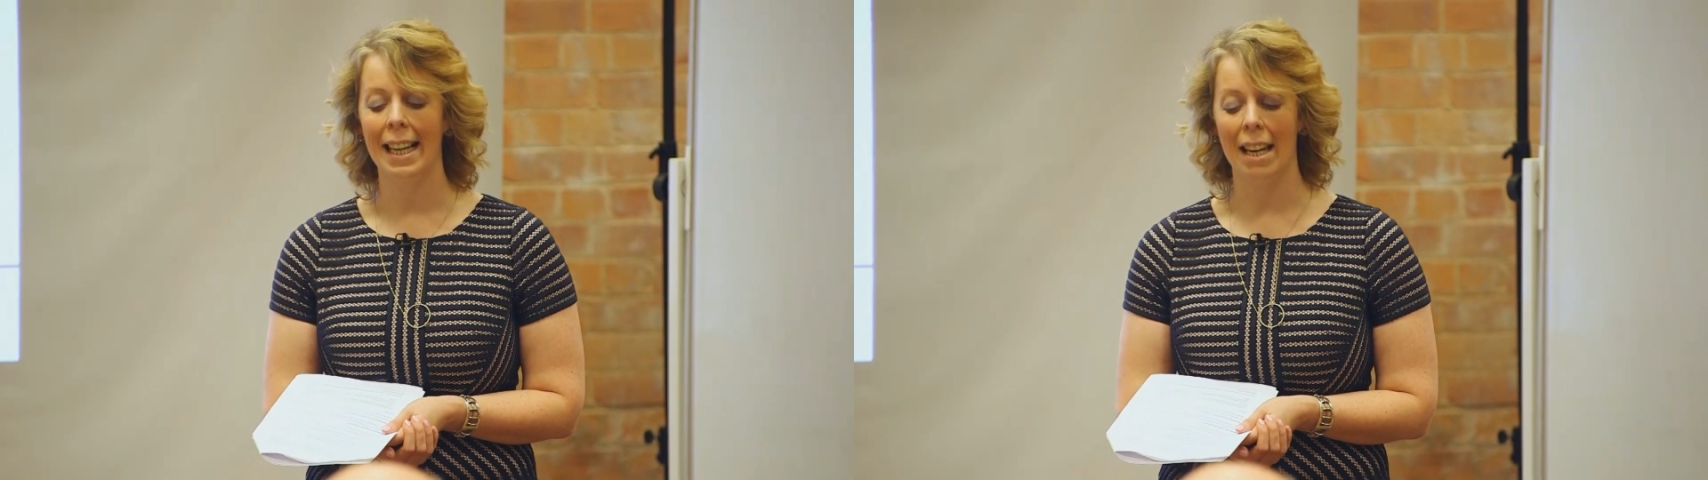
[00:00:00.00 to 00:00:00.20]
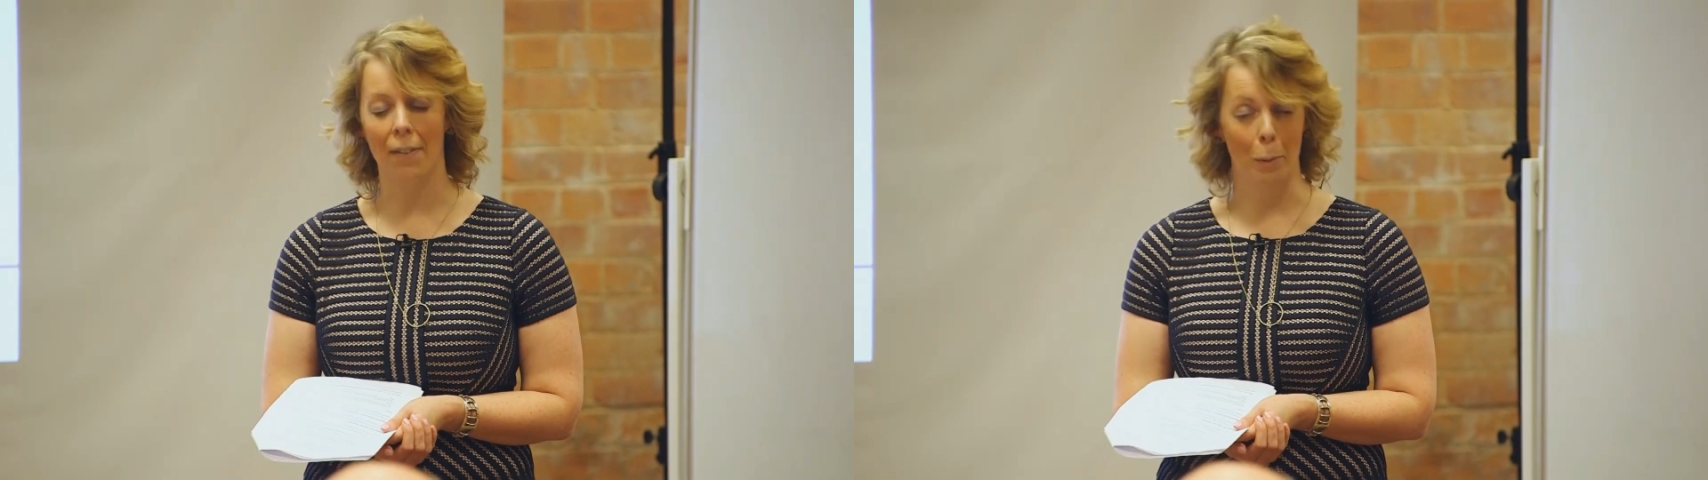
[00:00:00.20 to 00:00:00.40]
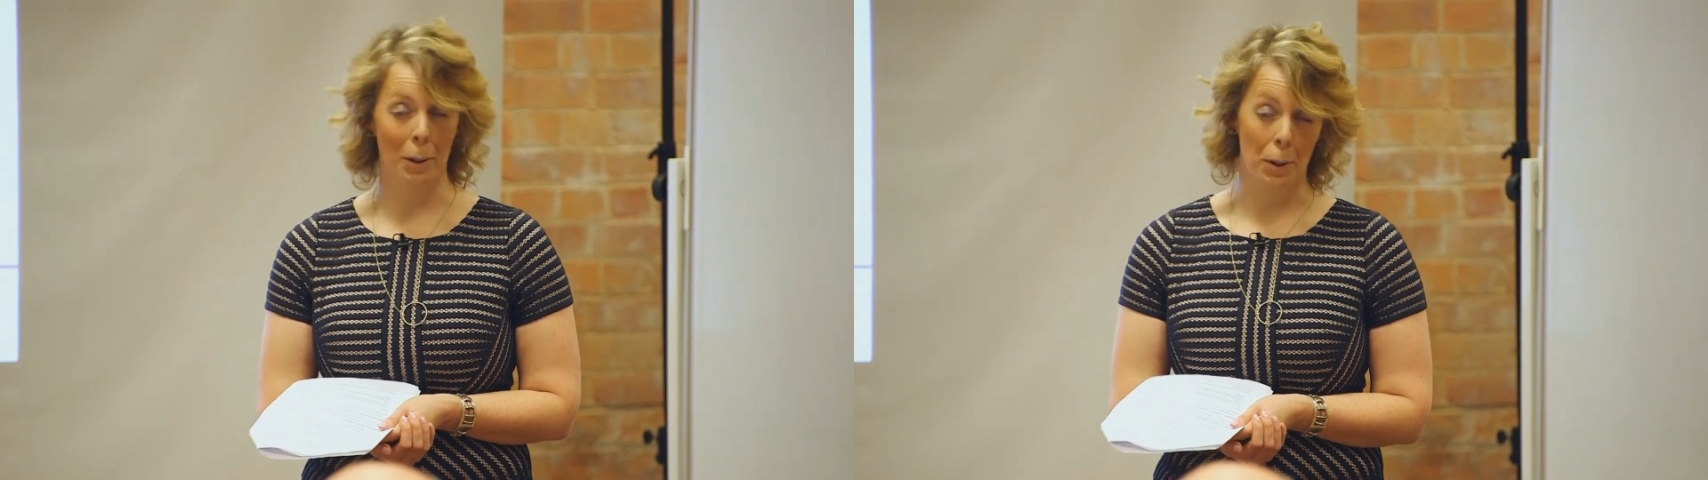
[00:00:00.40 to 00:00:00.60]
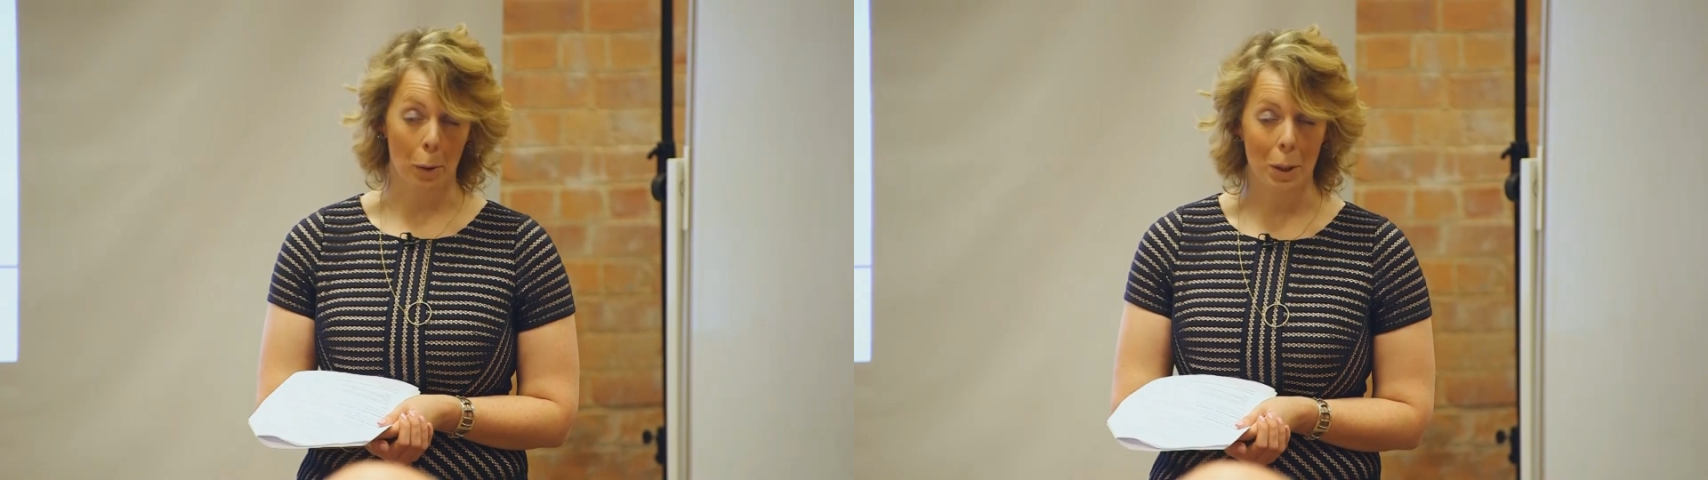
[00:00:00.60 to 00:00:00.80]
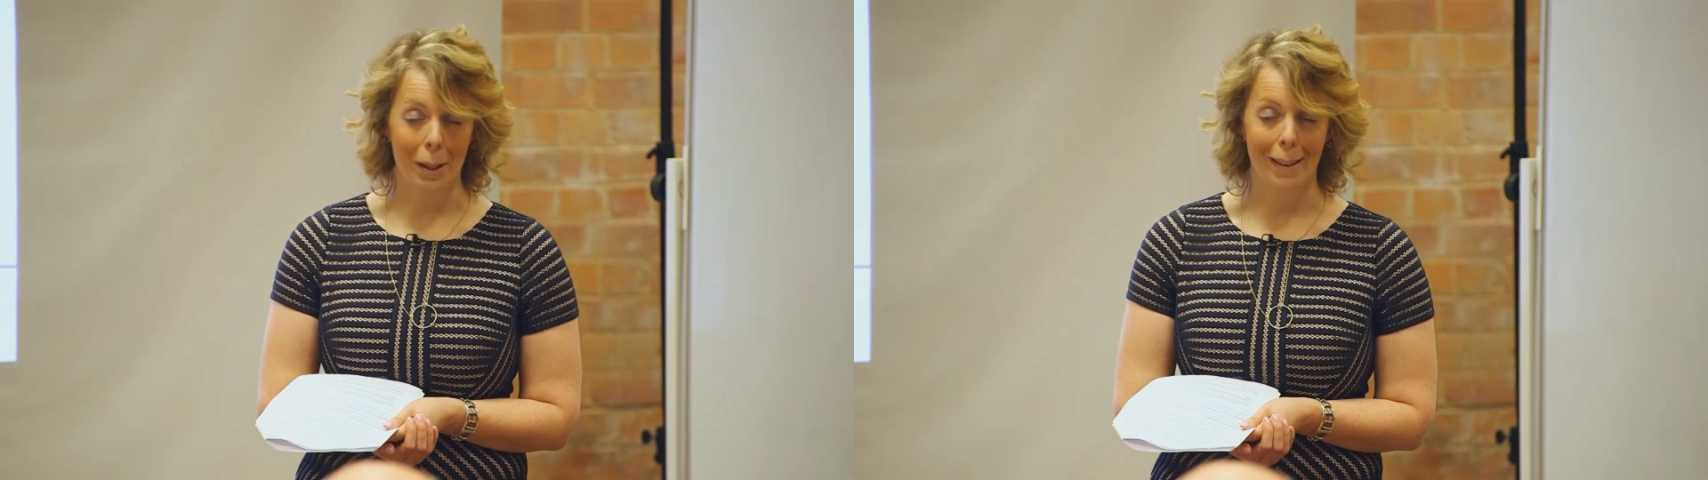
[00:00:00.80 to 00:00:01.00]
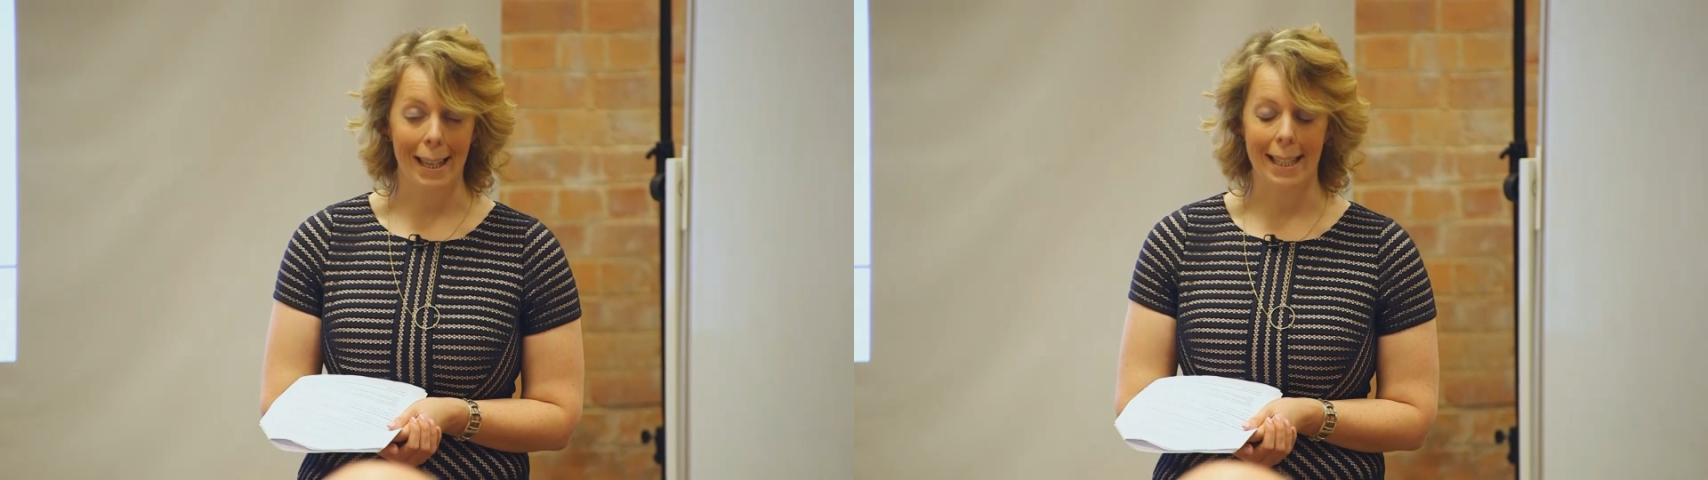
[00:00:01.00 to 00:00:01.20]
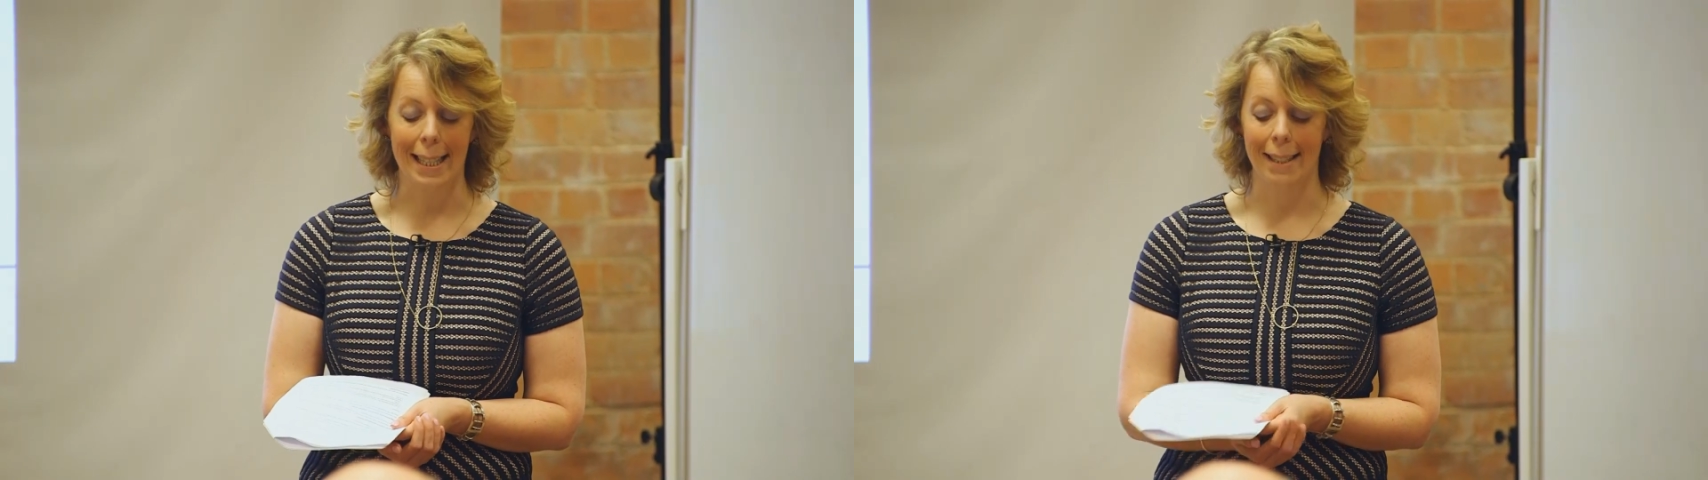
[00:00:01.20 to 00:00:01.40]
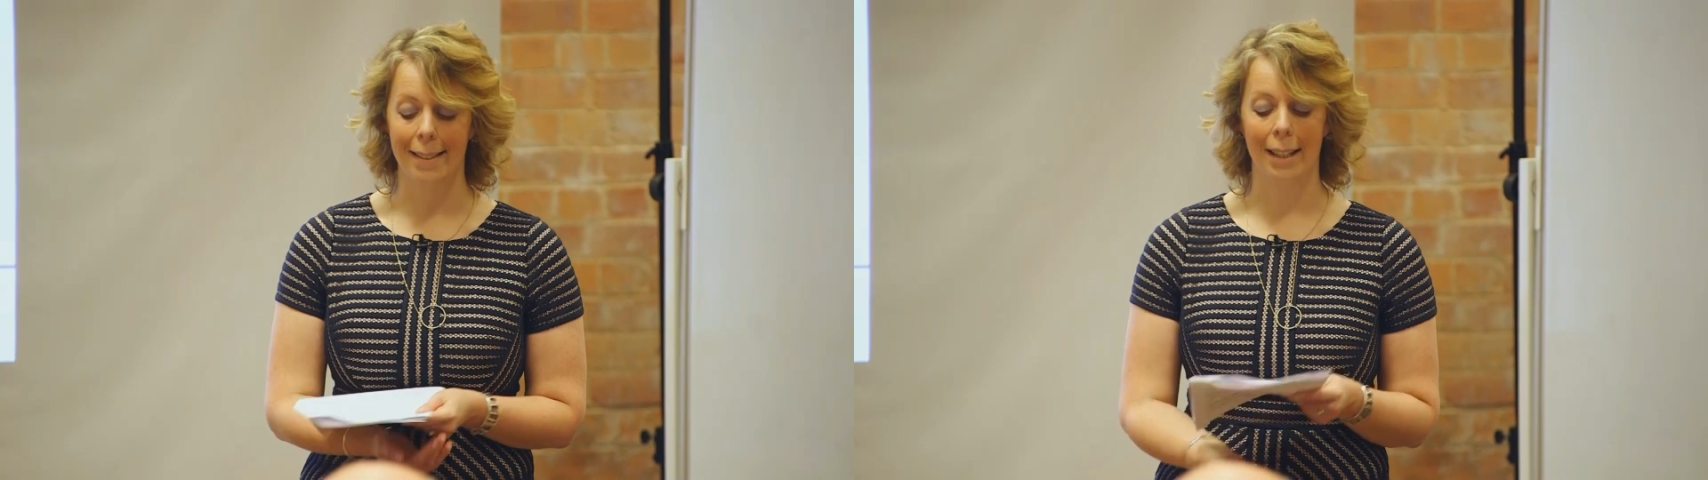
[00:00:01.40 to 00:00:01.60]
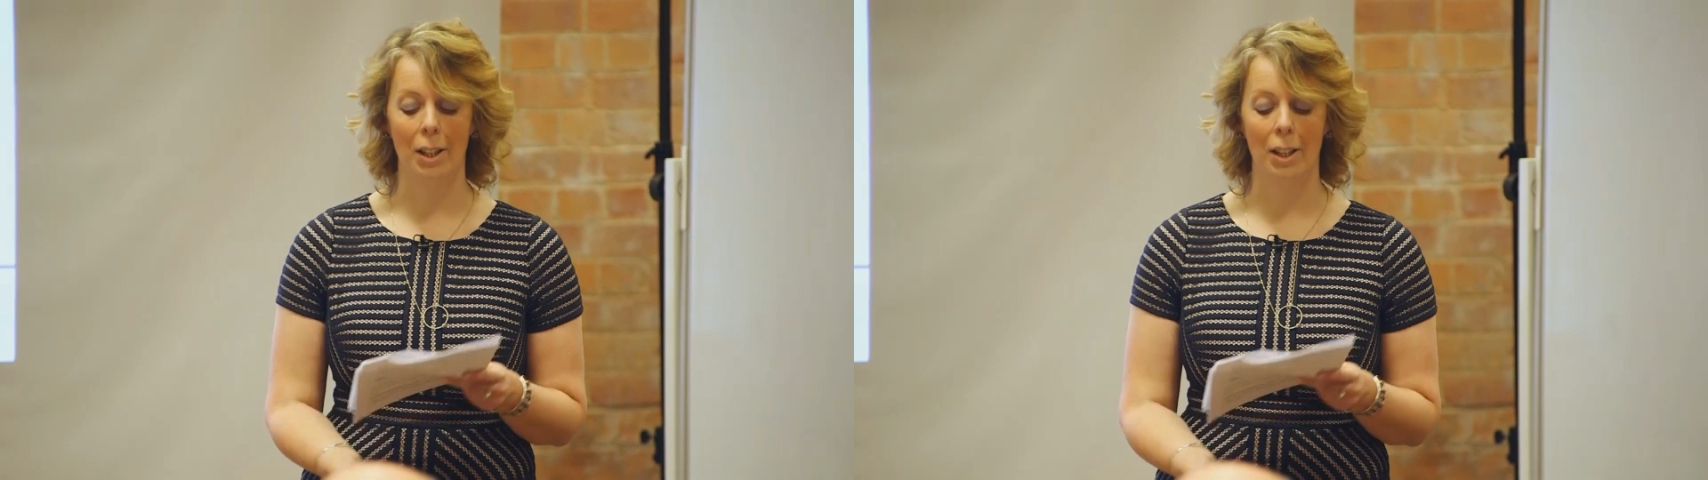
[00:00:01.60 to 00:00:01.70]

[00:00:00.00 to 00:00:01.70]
If I'm a sole director,